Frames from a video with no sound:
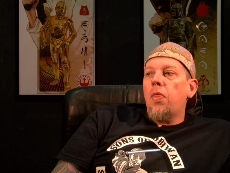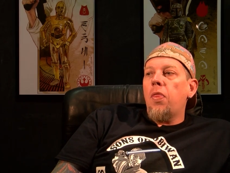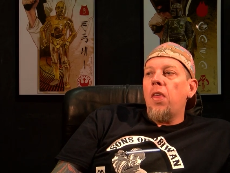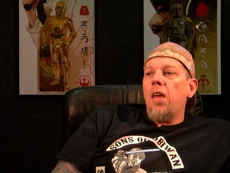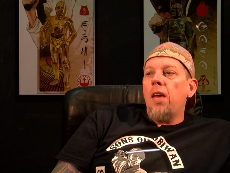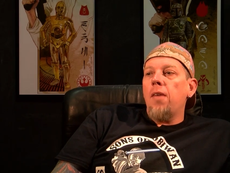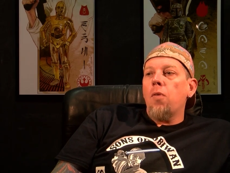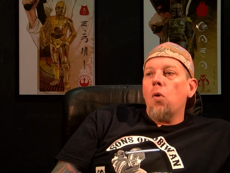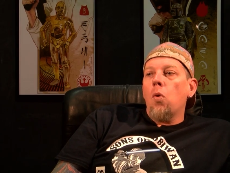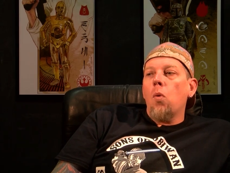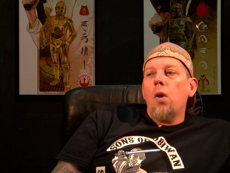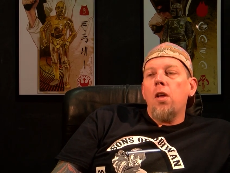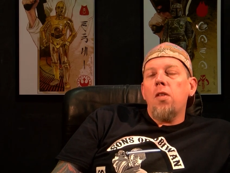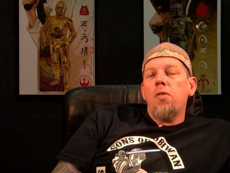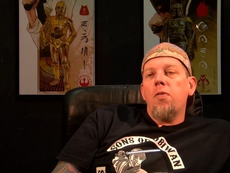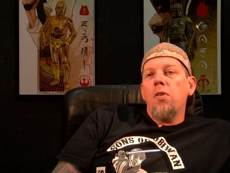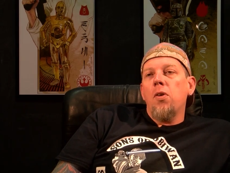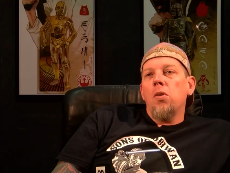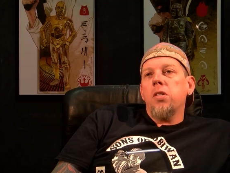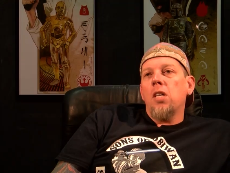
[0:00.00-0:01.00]
they've always
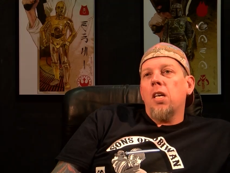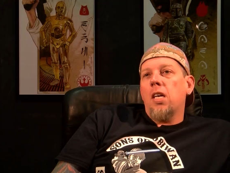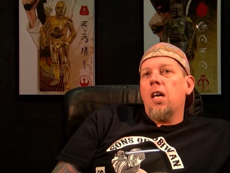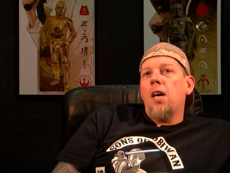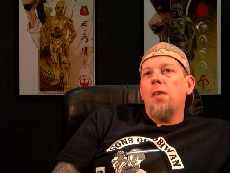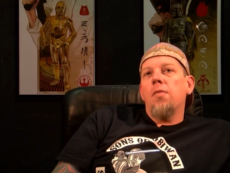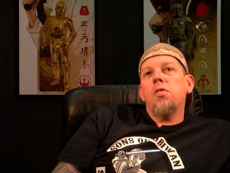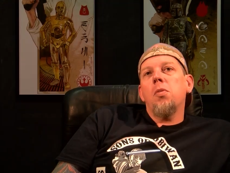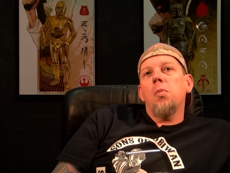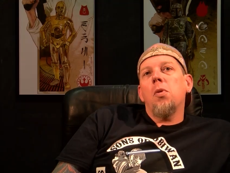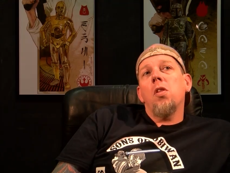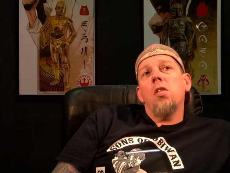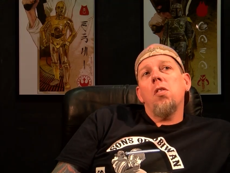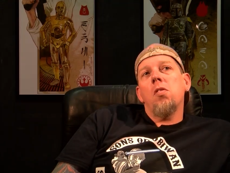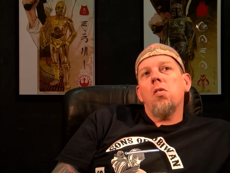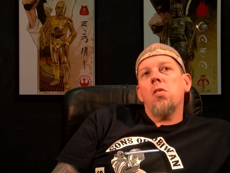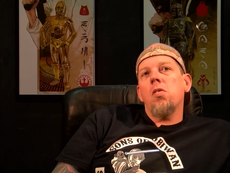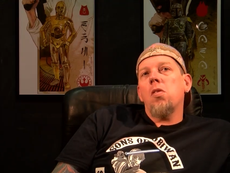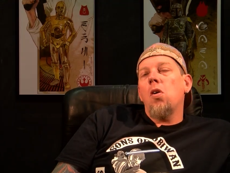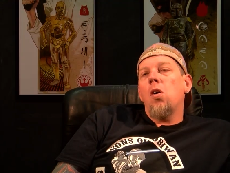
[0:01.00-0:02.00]
felt uncomfortable in
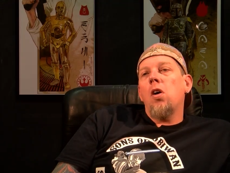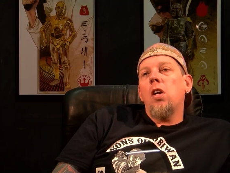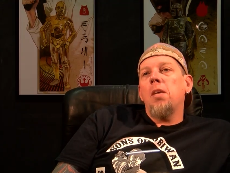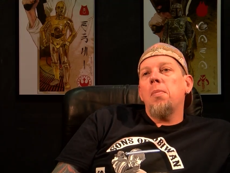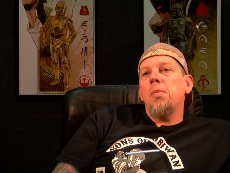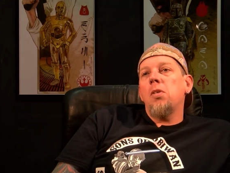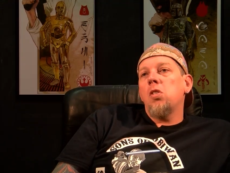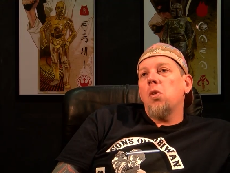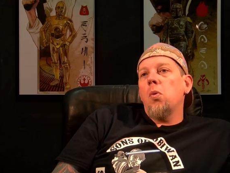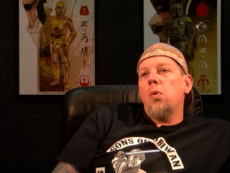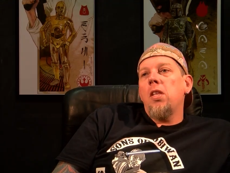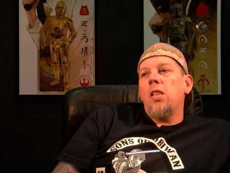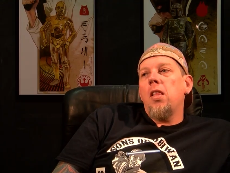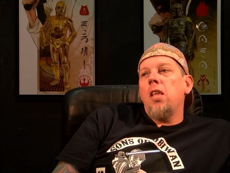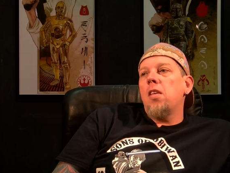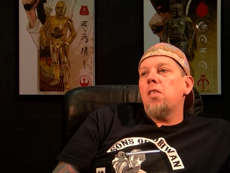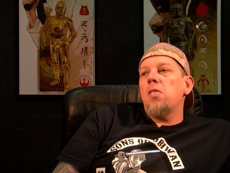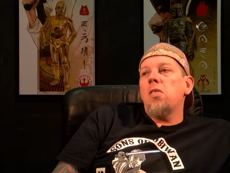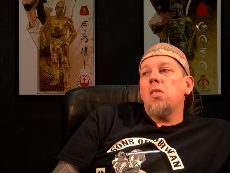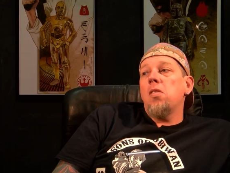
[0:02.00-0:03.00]
society, but doing
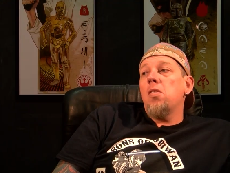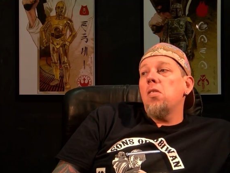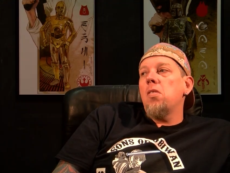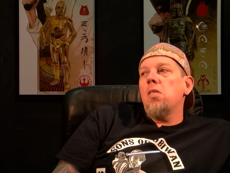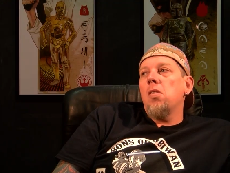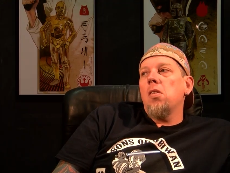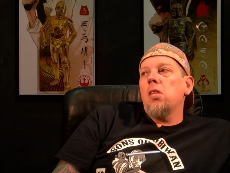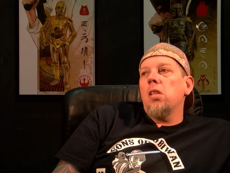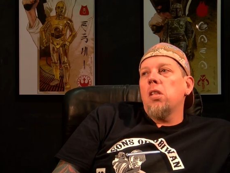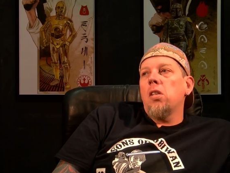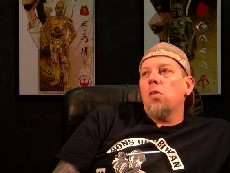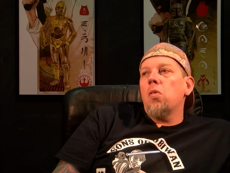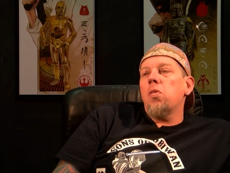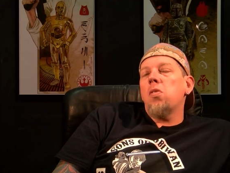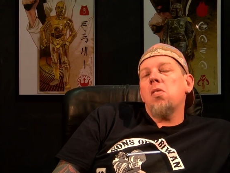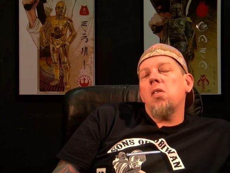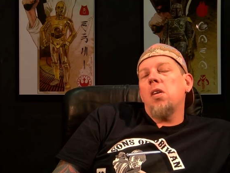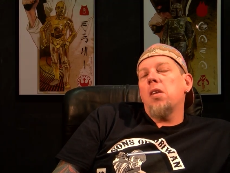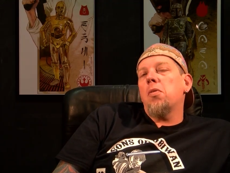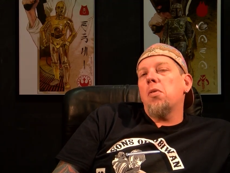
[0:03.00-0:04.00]
this, this is a little
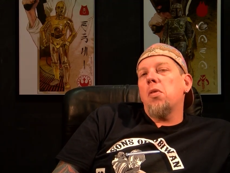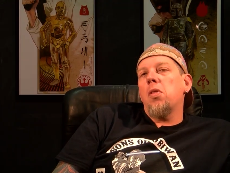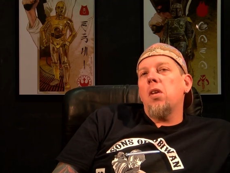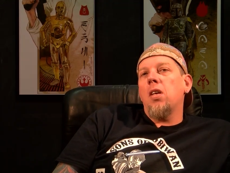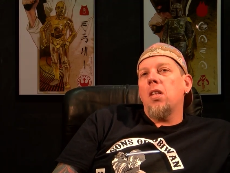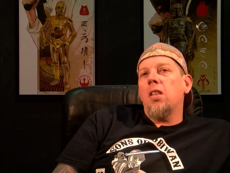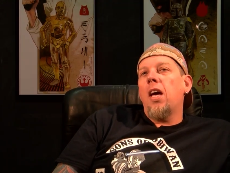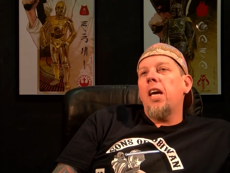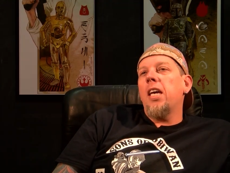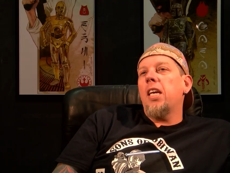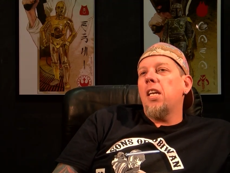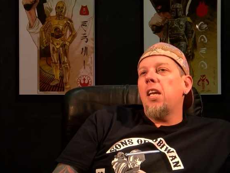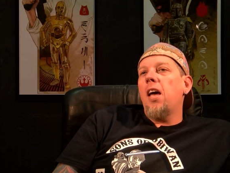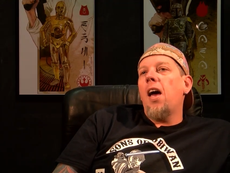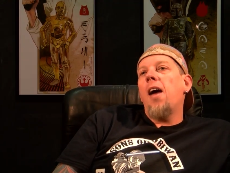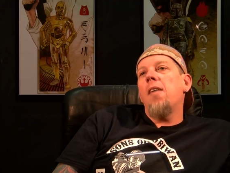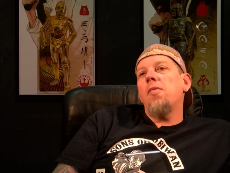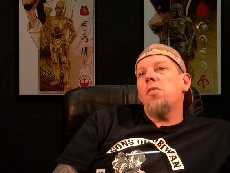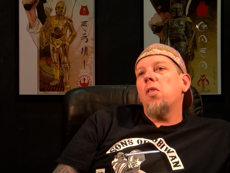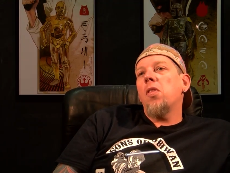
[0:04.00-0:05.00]
secret thing they can
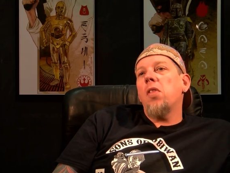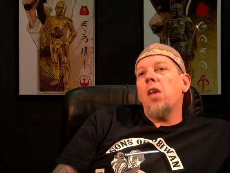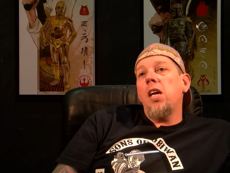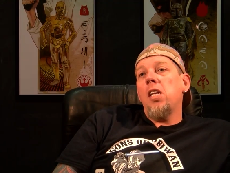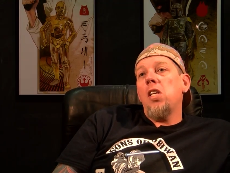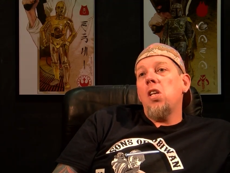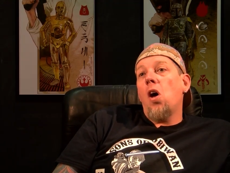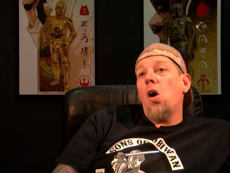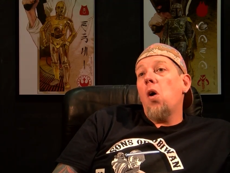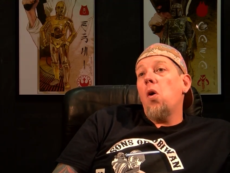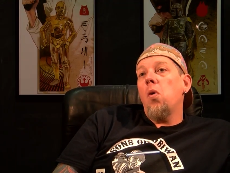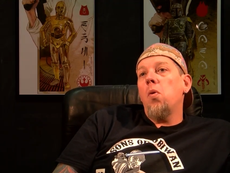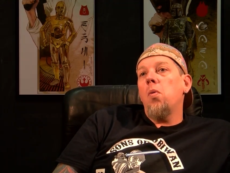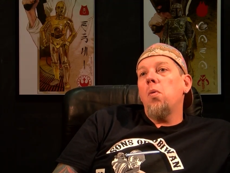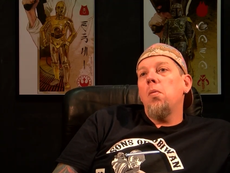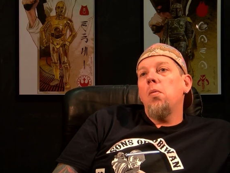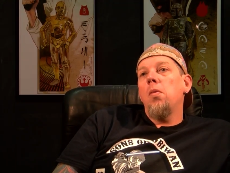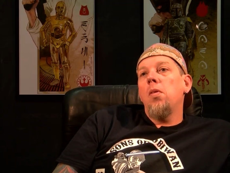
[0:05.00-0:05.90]
have that they know